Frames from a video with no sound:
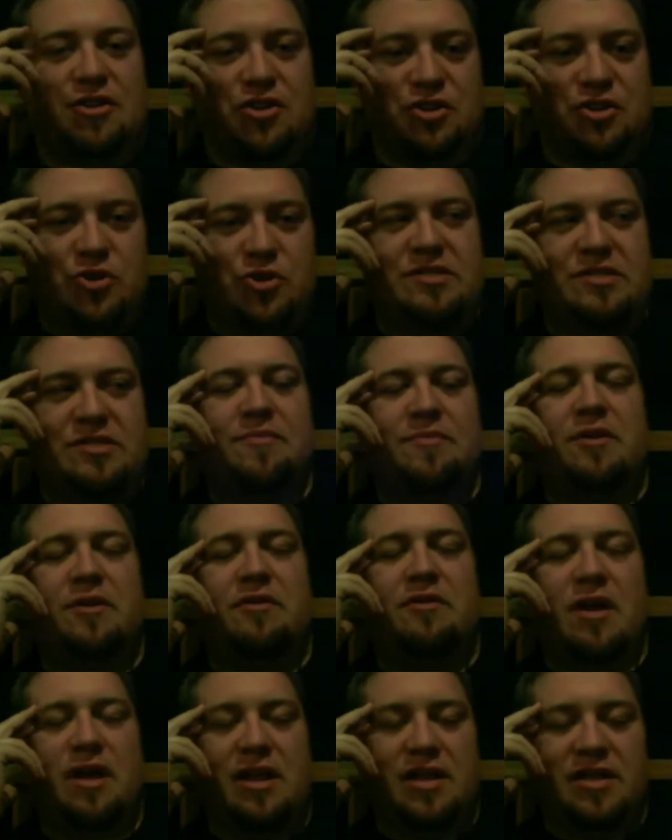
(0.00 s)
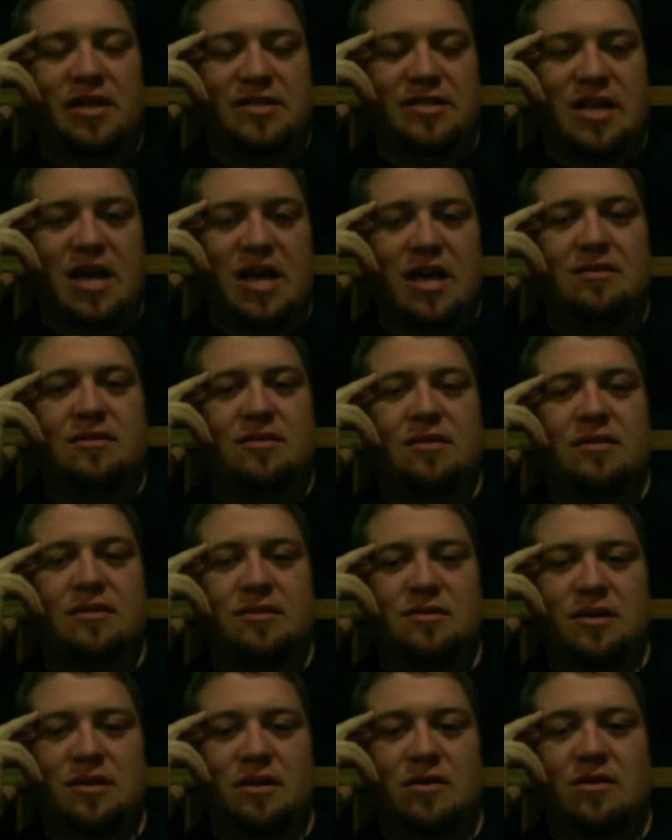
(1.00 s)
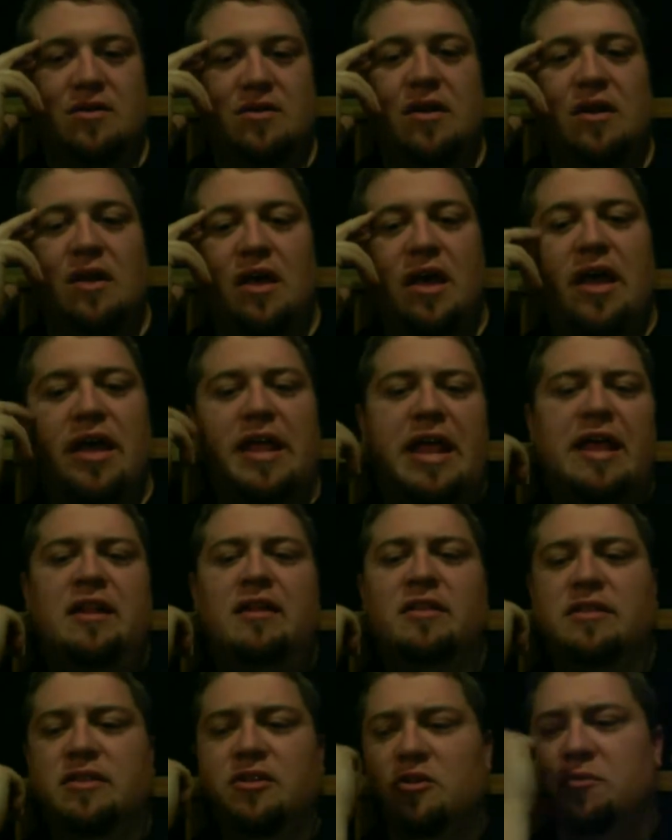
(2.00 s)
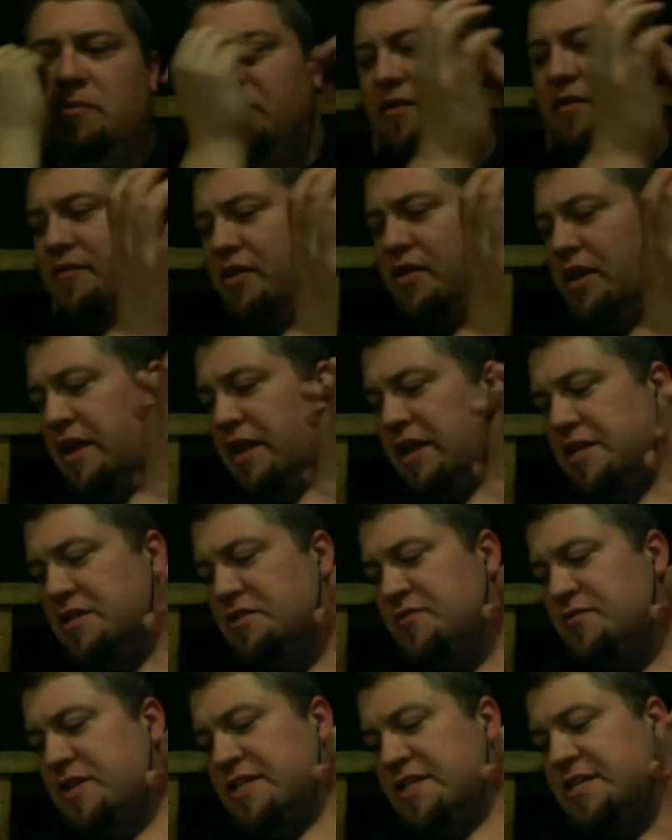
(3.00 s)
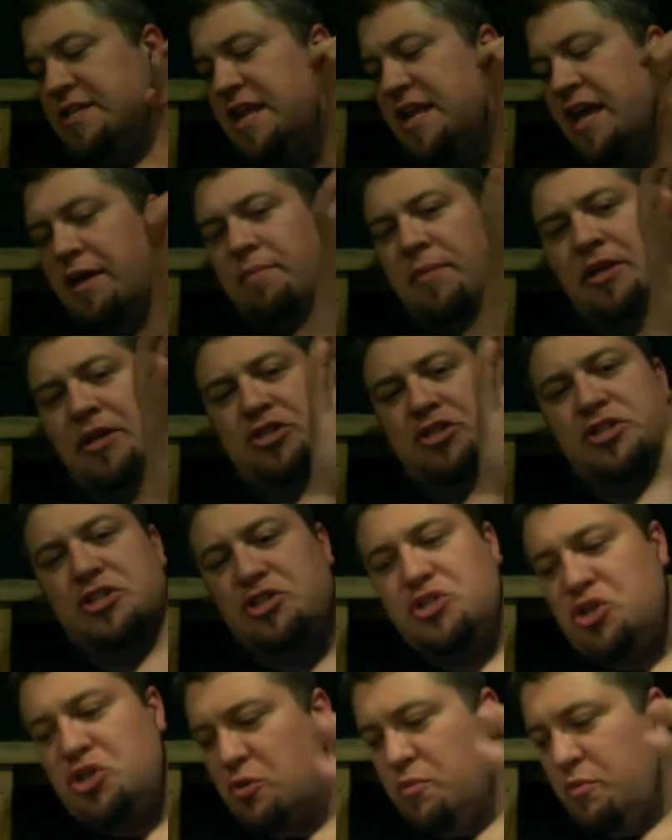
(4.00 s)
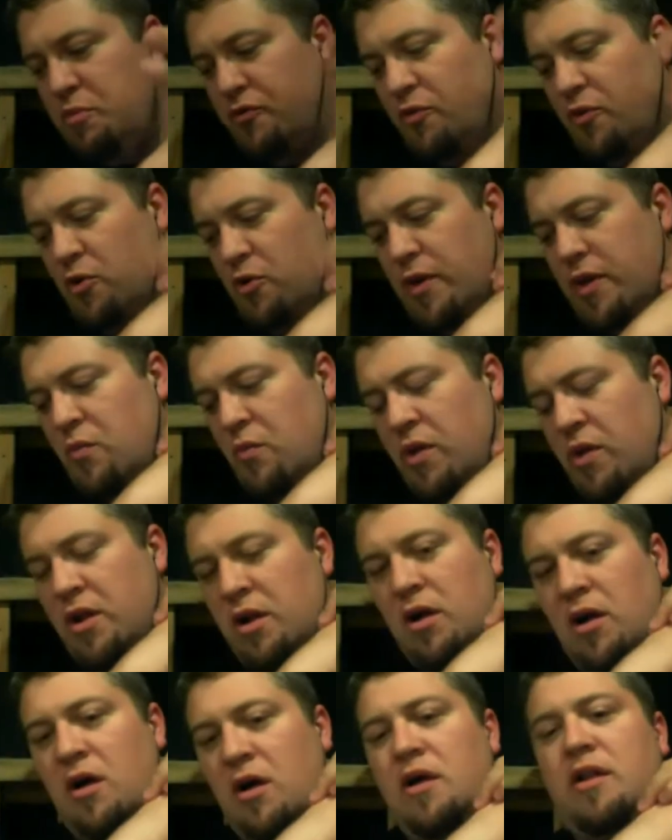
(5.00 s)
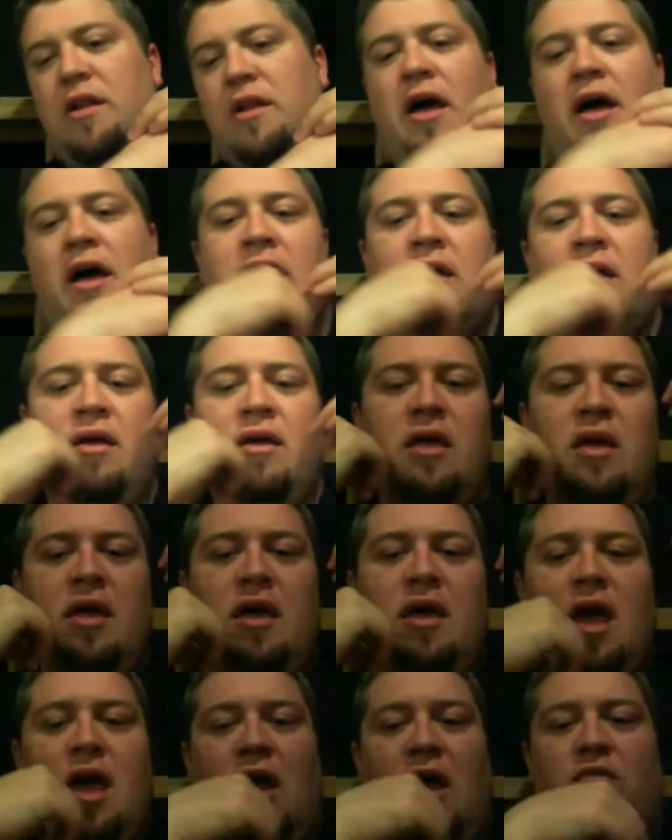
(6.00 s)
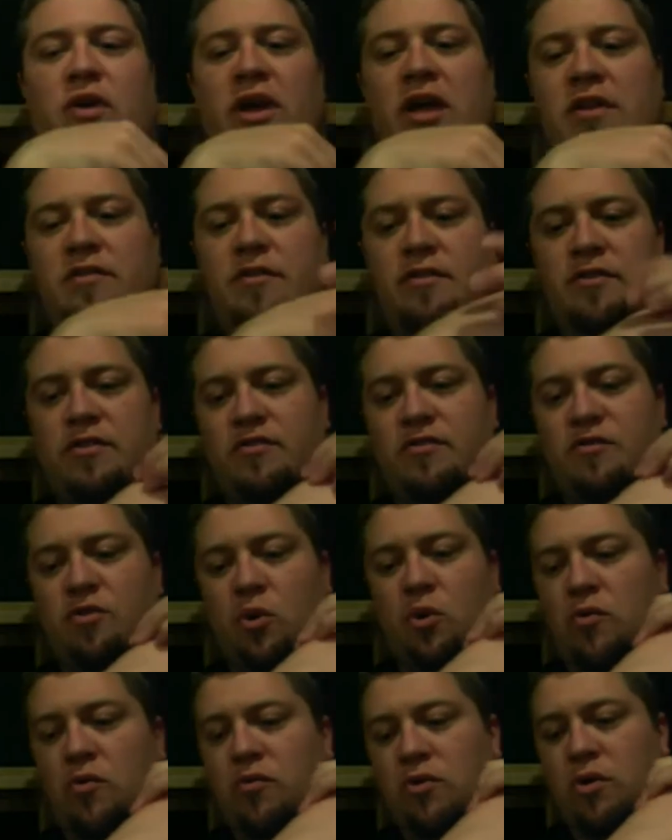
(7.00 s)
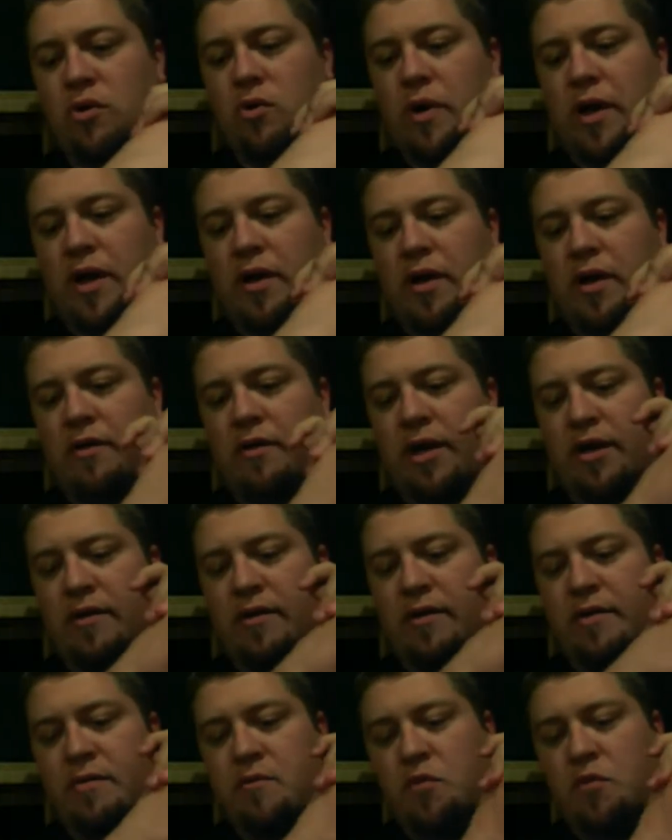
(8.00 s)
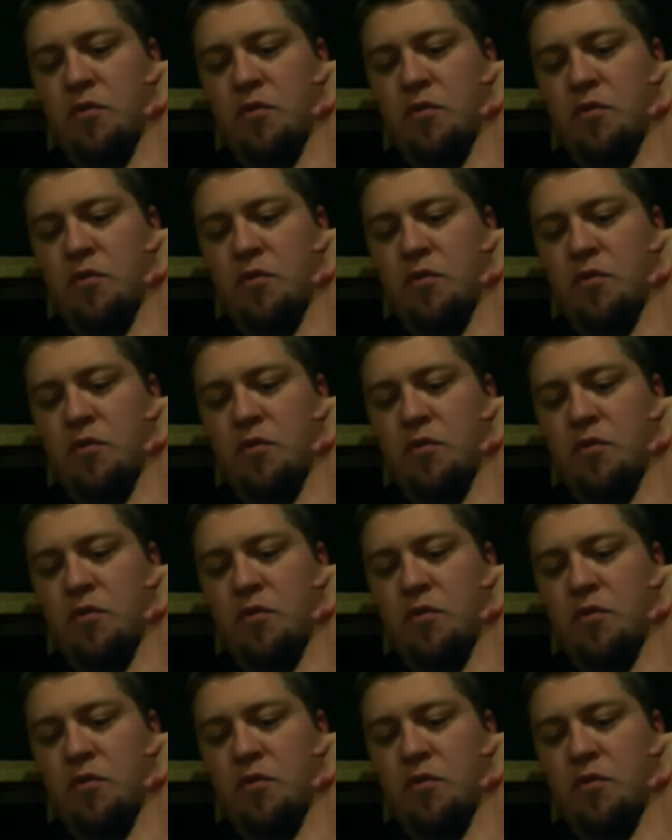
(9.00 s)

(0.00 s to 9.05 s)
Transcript: You're doing something right. Exactly. So, and I had a little bit of an NSV today. I mentioned it to you before we went on. I ran to the store real quick. I ran,